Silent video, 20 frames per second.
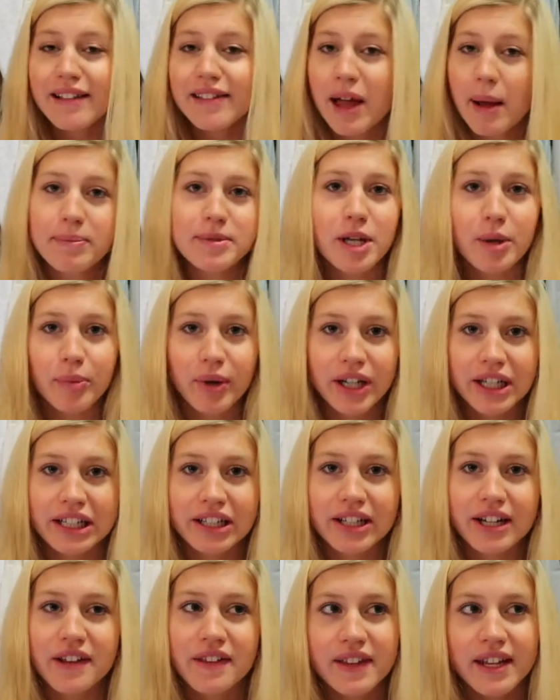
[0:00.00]
laptop
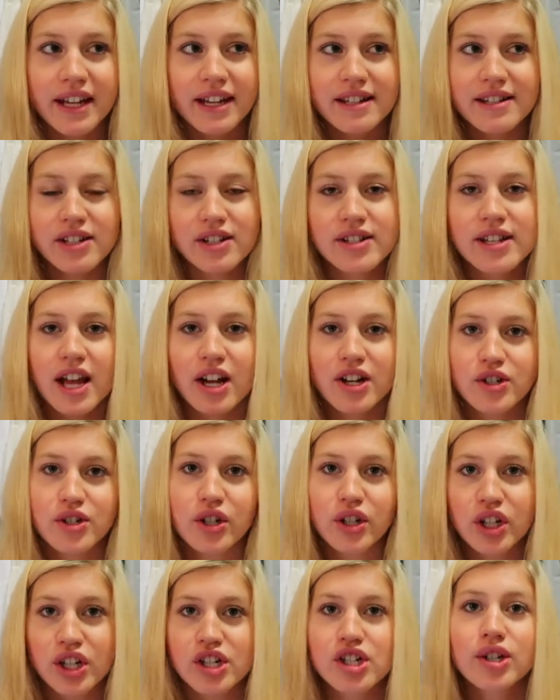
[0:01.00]
breaking or anything, because there's
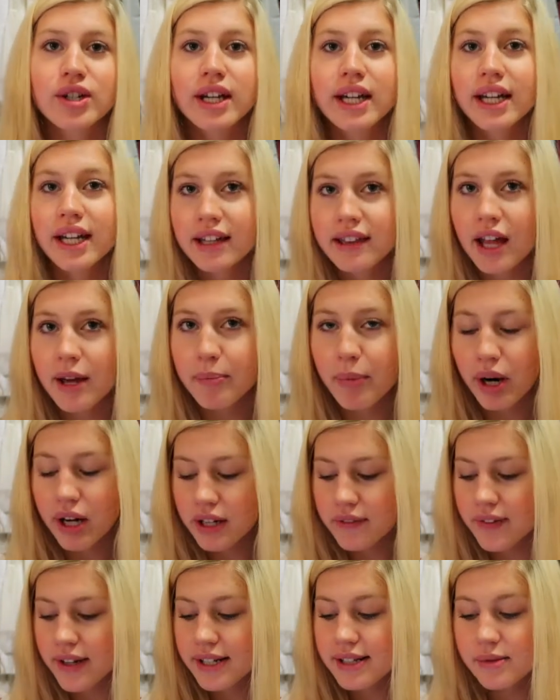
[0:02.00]
extra cushioning in that
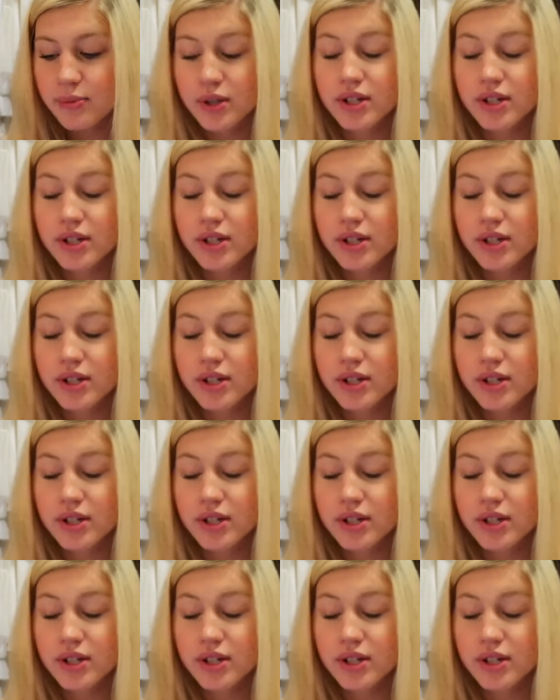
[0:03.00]
part of it,